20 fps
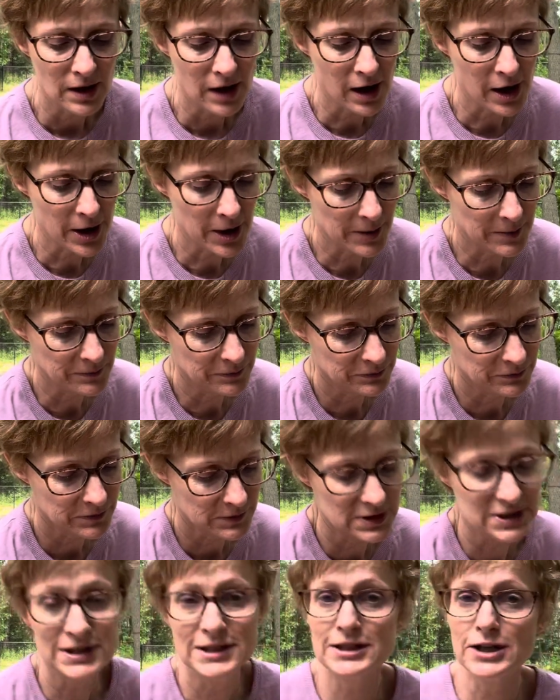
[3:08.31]
Um,
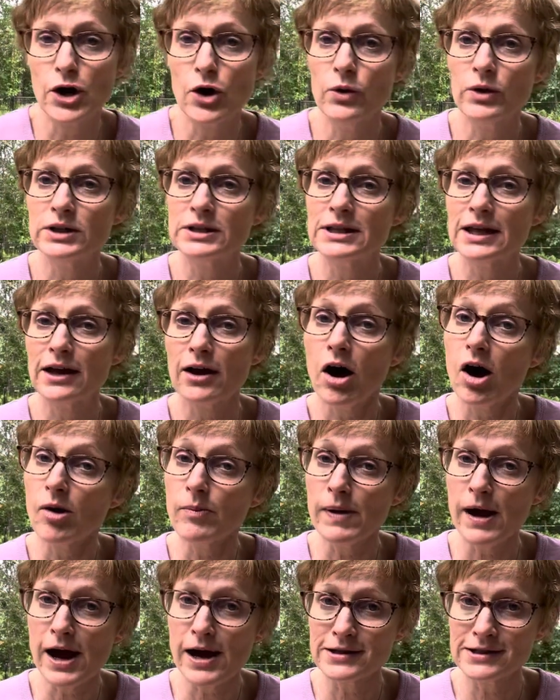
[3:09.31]
so it, they all
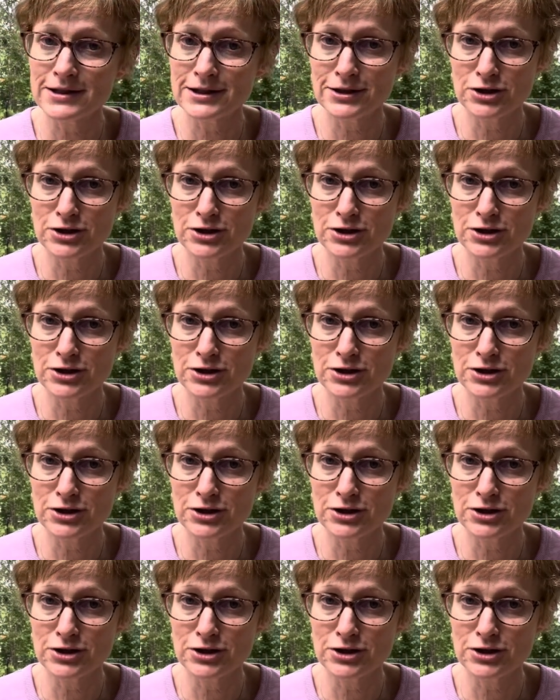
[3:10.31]
passed